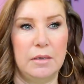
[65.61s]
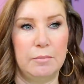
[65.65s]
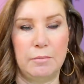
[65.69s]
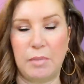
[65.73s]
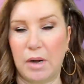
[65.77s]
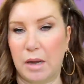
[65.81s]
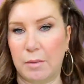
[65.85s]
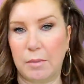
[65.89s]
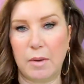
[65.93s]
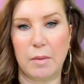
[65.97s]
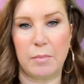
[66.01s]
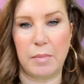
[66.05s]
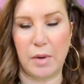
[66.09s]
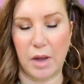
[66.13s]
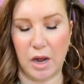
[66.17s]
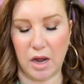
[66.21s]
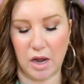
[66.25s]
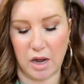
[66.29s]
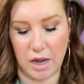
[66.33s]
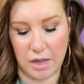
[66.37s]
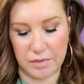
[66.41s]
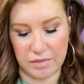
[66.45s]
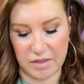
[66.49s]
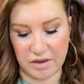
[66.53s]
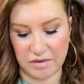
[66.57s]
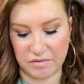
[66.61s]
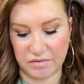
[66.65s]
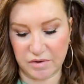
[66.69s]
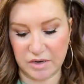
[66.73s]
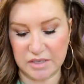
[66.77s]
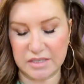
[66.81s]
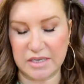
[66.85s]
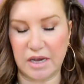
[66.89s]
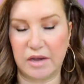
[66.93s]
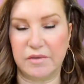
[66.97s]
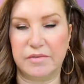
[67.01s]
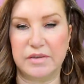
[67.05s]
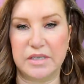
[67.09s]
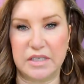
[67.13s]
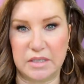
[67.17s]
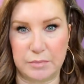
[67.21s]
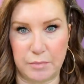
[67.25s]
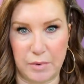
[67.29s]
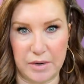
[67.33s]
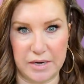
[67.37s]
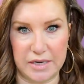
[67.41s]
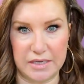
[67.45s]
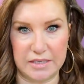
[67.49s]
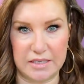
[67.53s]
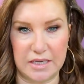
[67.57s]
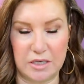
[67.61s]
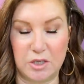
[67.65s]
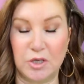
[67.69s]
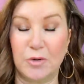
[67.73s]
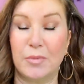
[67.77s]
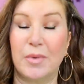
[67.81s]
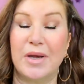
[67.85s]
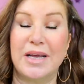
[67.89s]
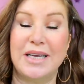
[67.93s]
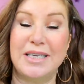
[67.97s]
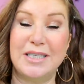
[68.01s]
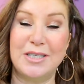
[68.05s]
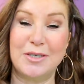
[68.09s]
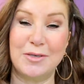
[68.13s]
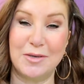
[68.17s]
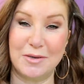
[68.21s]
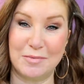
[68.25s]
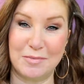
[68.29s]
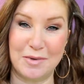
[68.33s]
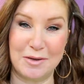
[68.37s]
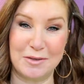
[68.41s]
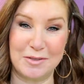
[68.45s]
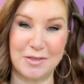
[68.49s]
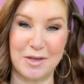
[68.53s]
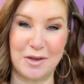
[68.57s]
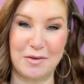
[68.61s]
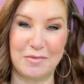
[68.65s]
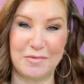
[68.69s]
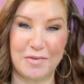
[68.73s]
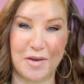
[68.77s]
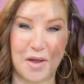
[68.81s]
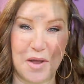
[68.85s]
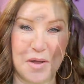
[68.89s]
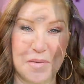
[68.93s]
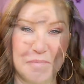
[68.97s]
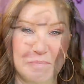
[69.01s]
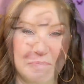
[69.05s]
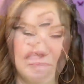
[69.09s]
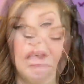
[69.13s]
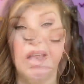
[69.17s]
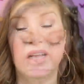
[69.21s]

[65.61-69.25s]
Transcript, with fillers: blah blah blah and then find out if it's spread etc but he's doing well so far